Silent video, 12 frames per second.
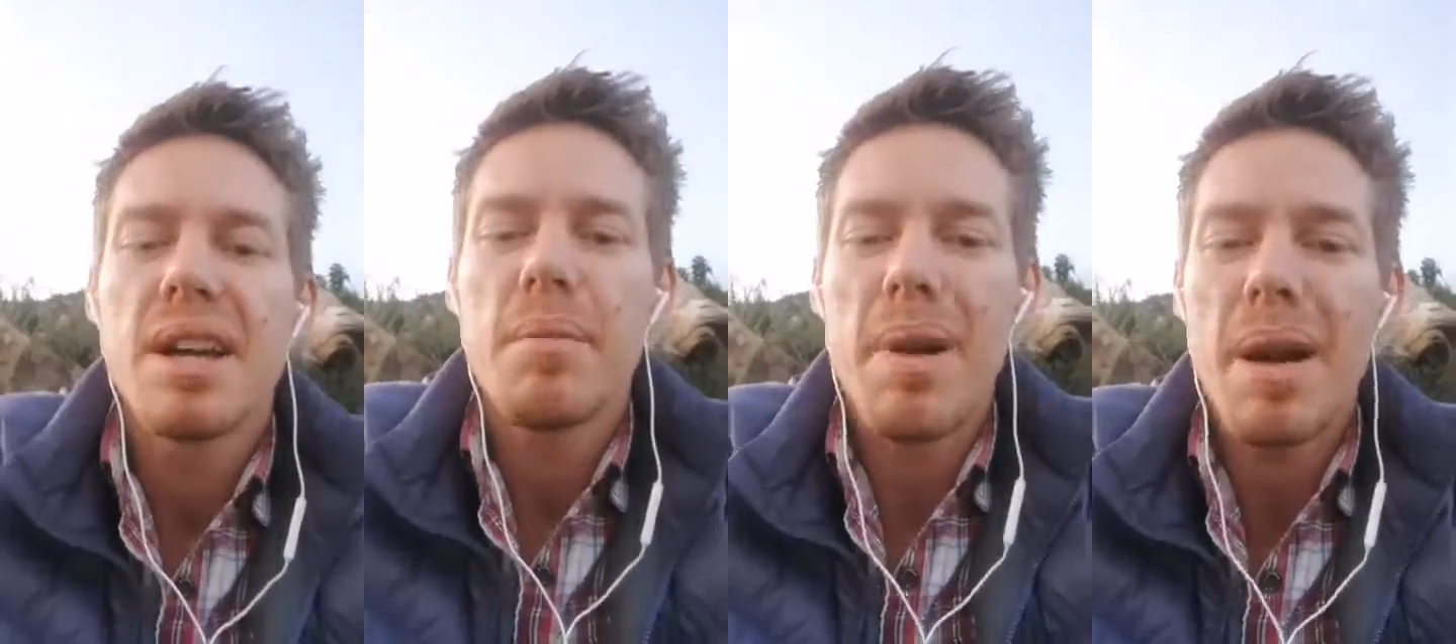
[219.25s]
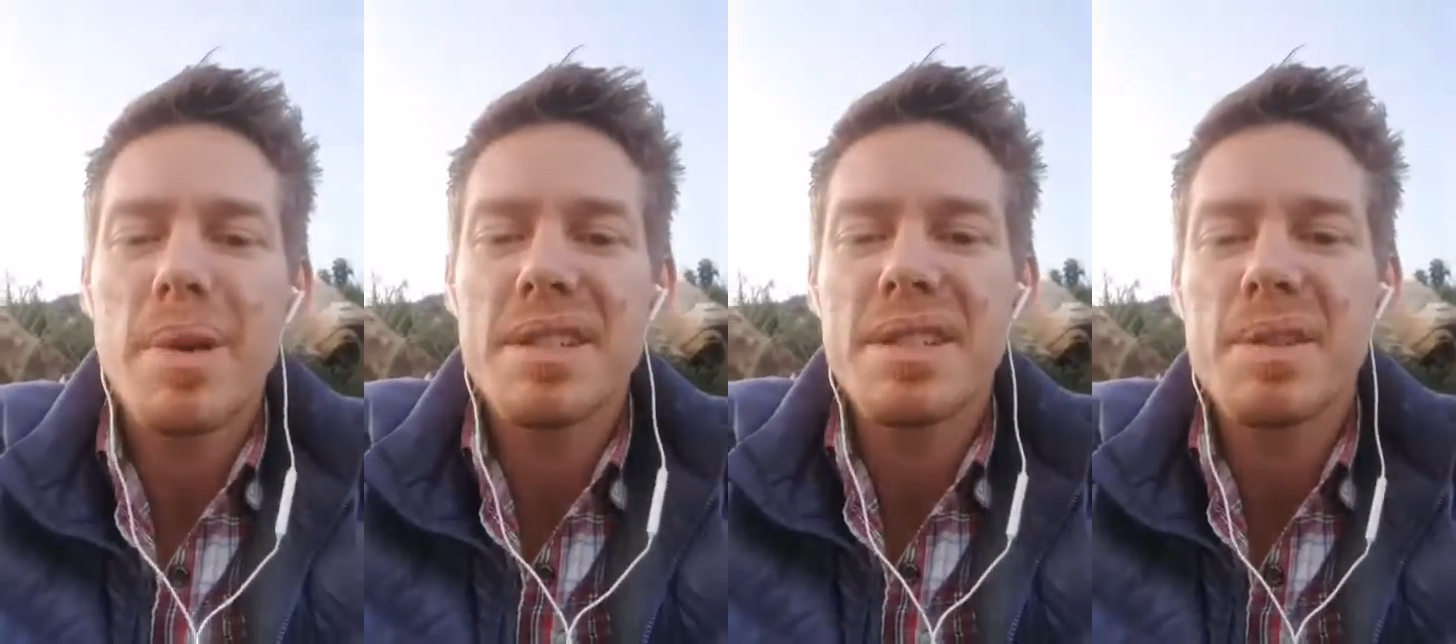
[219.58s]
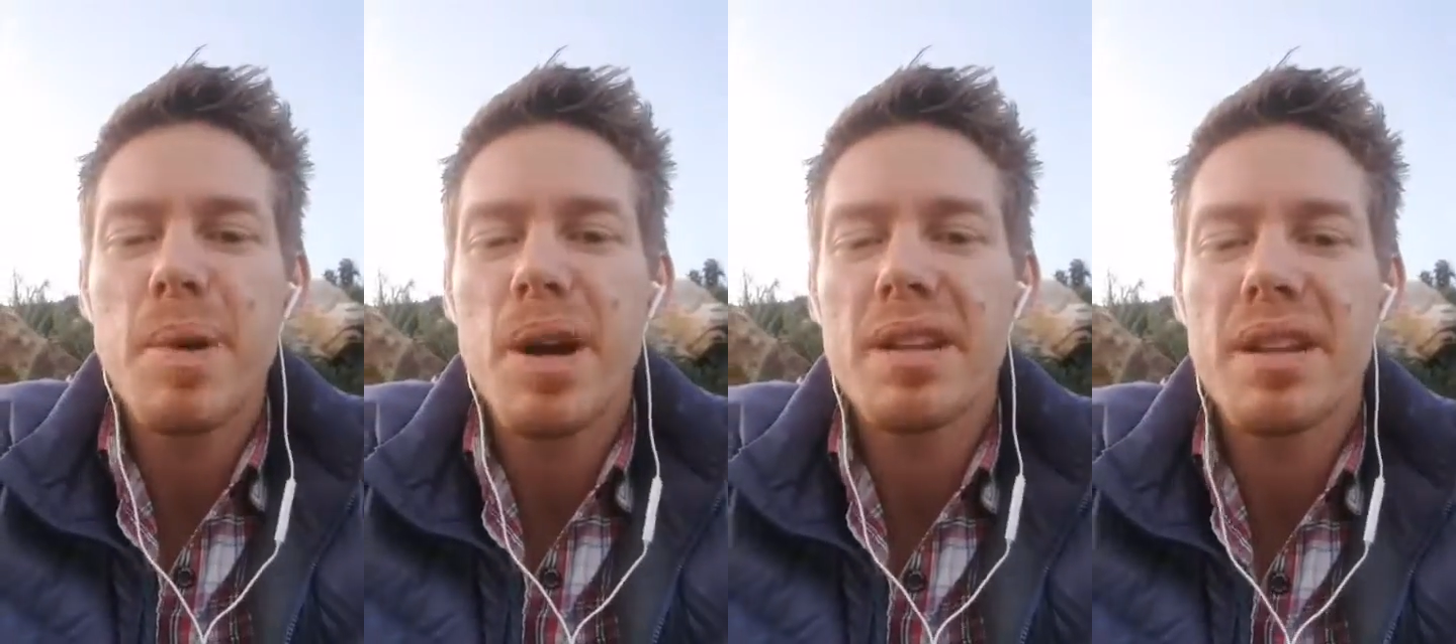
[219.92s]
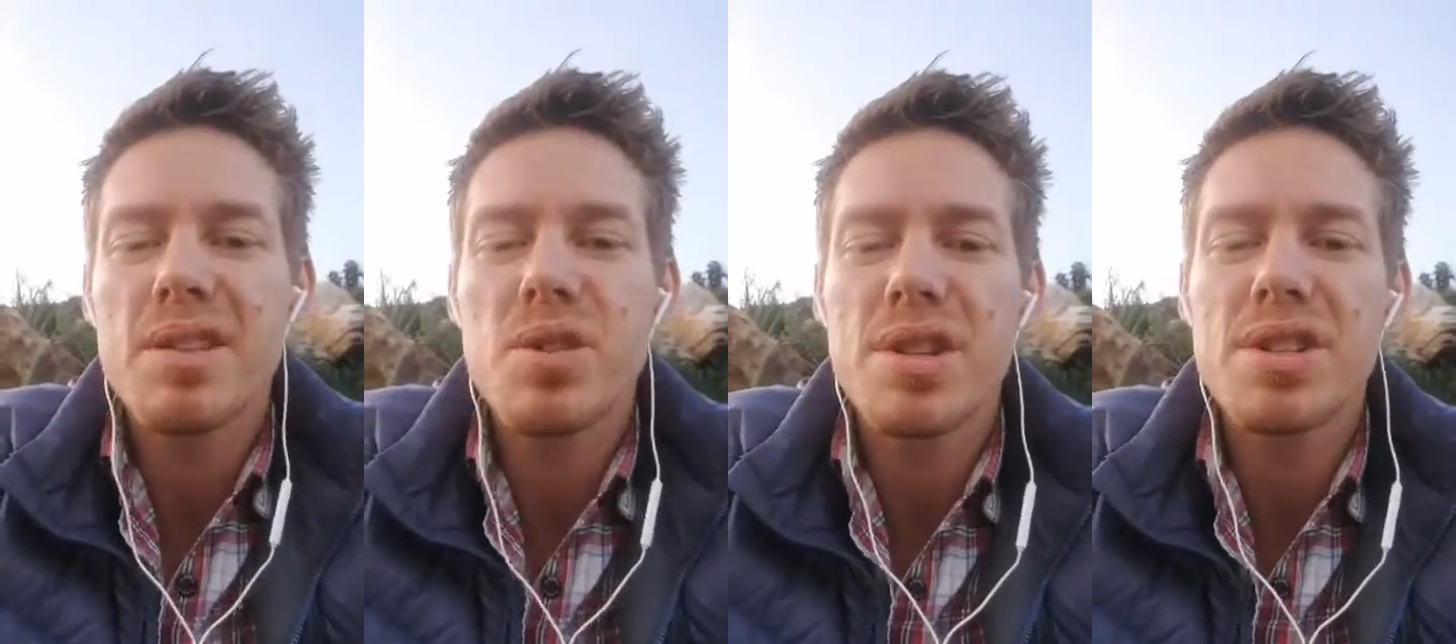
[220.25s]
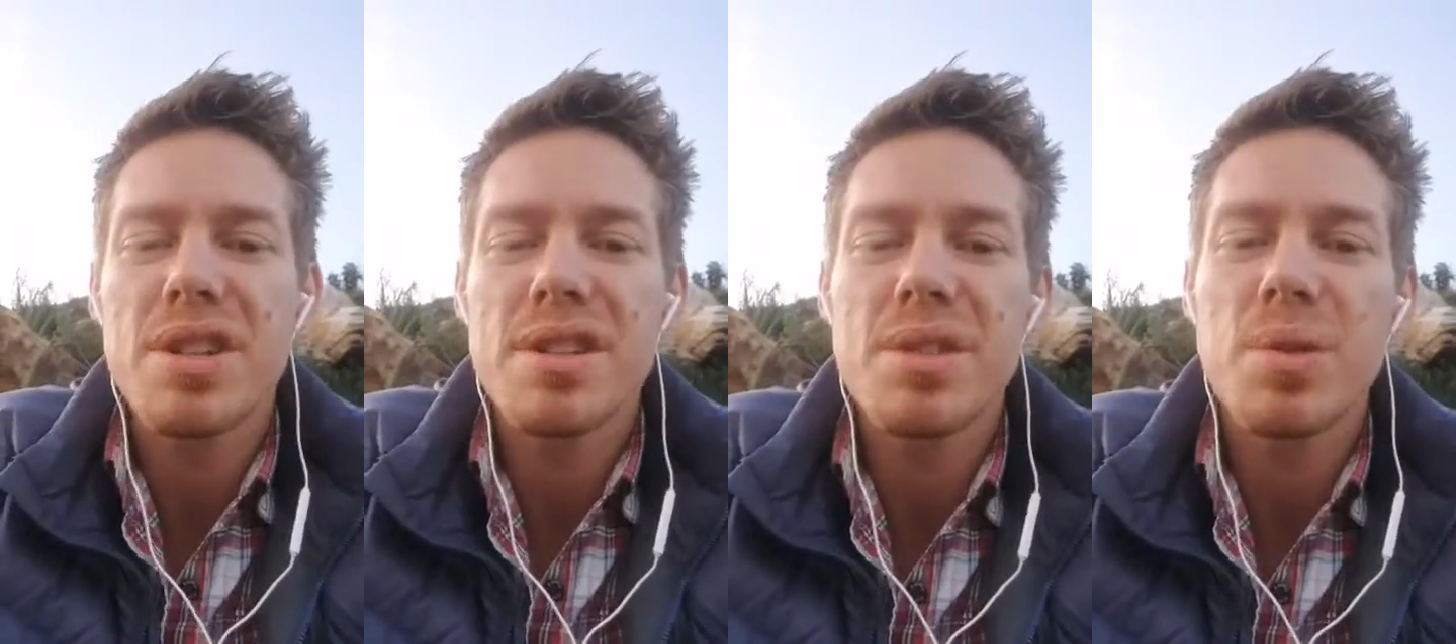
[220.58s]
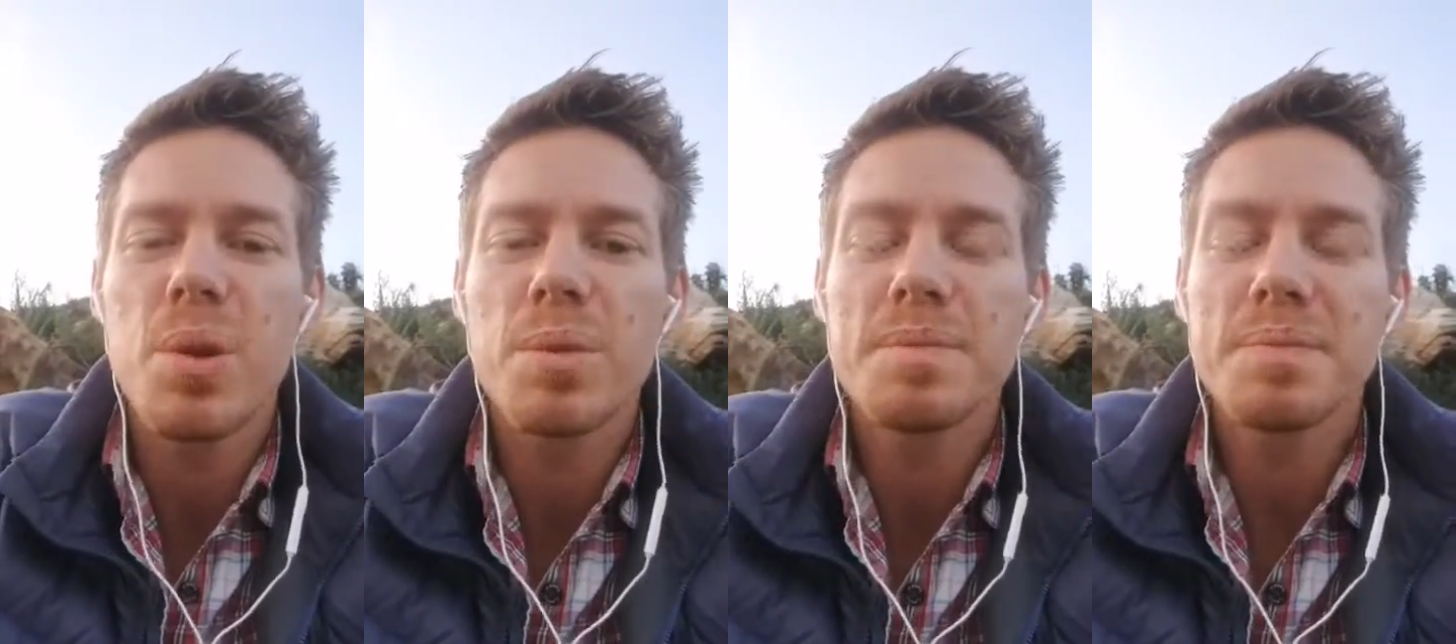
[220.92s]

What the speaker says: My business partner, Tristan Storm.